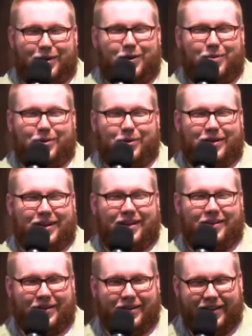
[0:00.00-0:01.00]
my car broke
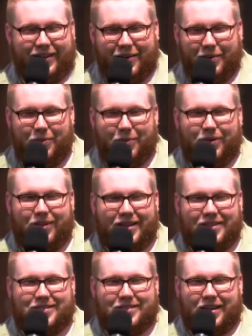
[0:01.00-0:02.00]
down oh boy,
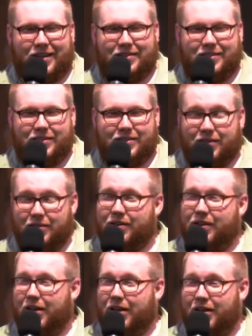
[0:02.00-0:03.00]
that stinks.
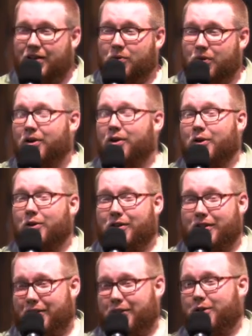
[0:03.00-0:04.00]
Hey, honey, we're going to go
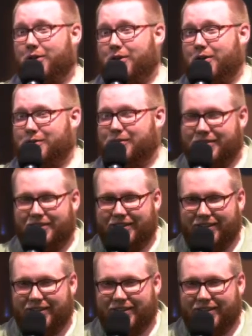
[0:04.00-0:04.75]
look at other cars